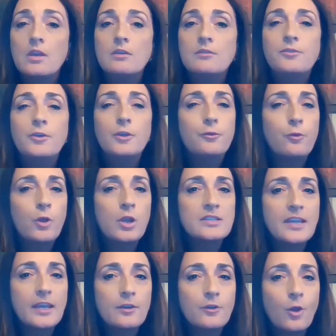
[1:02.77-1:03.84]
Feel free to
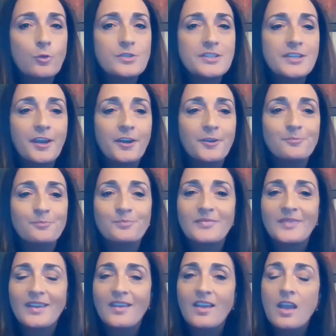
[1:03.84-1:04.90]
take notes here.
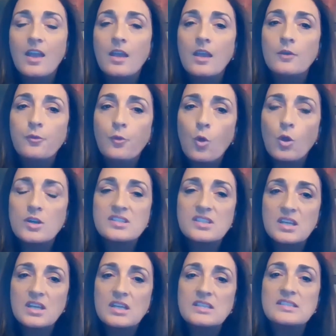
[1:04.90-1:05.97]
Of course,
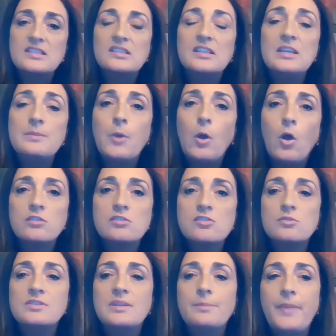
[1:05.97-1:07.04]
sleep
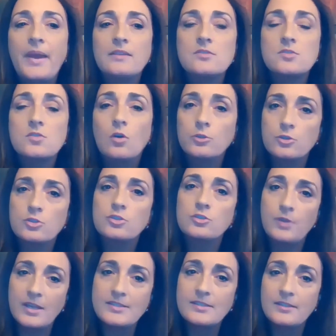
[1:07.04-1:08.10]
also depends on your
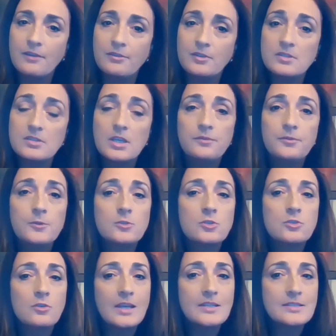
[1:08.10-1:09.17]
stress levels. If your
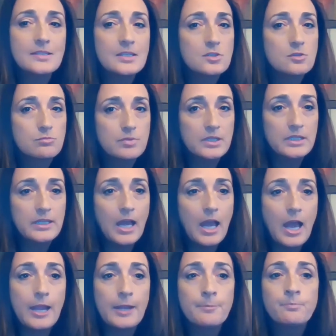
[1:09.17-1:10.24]
stress is really
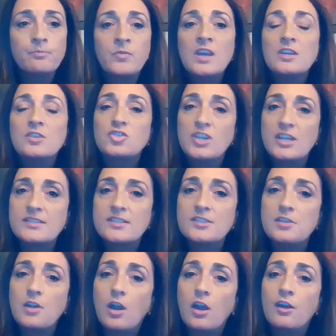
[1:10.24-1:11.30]
high,
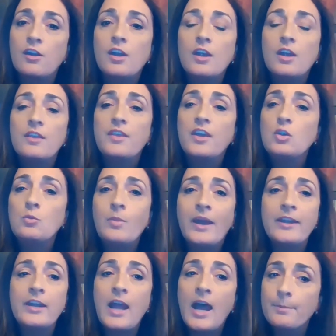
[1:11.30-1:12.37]
chances are that you
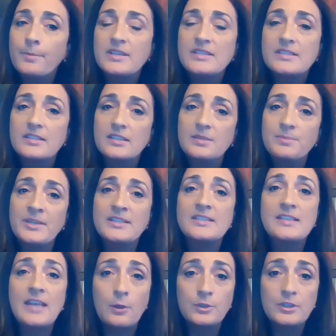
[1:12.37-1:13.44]
might not be sleeping
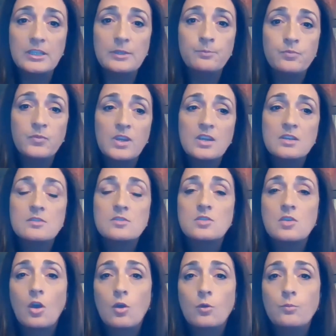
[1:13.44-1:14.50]
soundly.
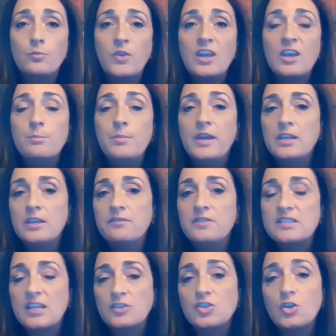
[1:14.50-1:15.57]
So many of the
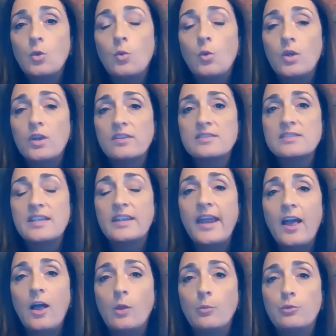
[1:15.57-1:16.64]
essential oils that
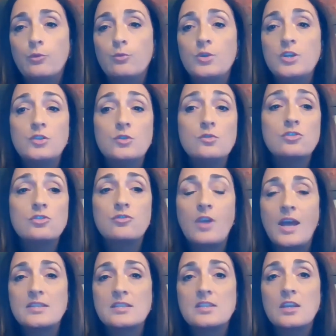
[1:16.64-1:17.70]
help reduce
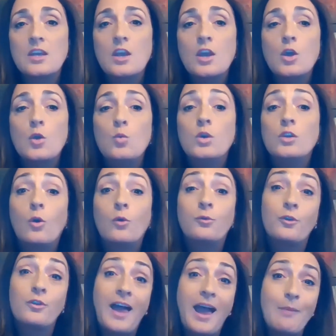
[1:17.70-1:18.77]
stress will
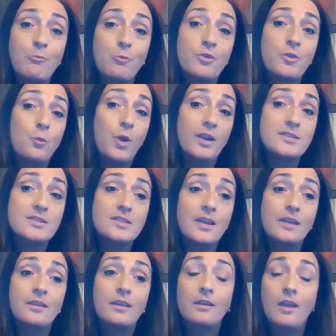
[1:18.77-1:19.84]
overlap with the ones
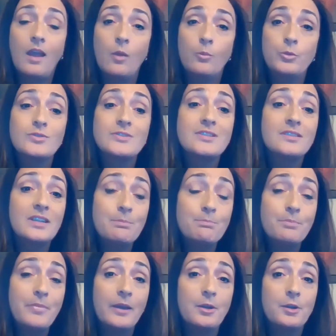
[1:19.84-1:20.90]
that can help you sleep
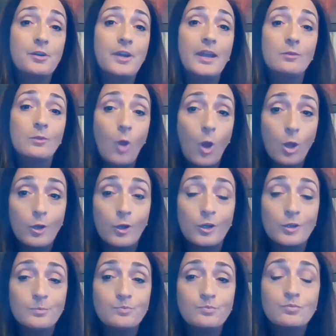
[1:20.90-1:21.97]
better and
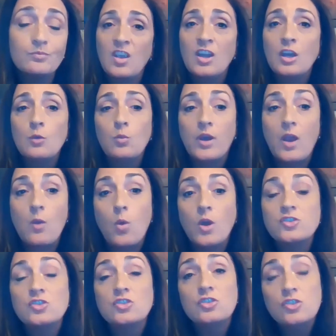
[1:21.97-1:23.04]
longer. What I
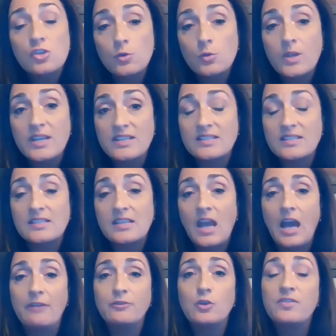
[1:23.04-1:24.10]
want you to do is,
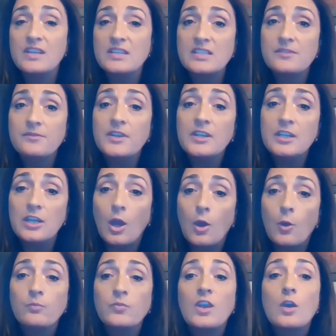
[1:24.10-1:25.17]
after this
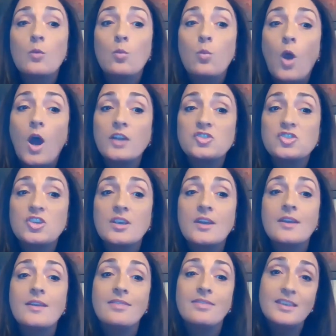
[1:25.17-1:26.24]
video, watch
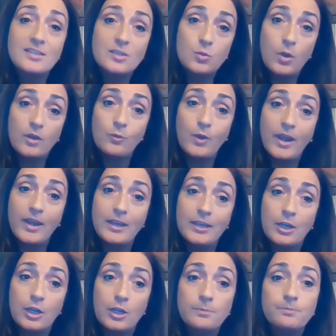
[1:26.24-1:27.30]
this one right
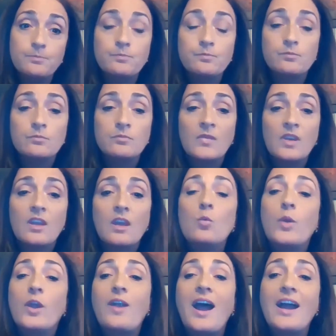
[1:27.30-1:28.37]
here
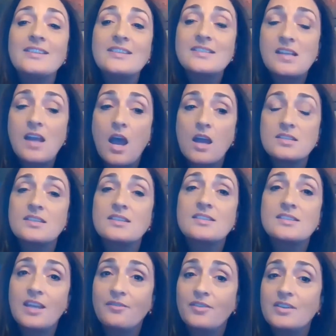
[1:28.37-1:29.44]
where I discuss the
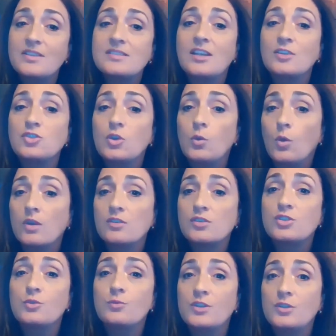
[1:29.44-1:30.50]
seven essential oils
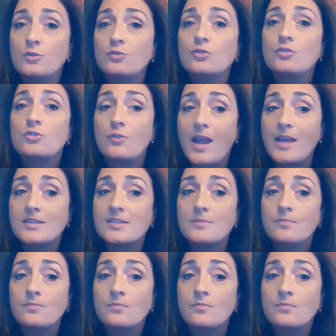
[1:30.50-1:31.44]
to reduce stress.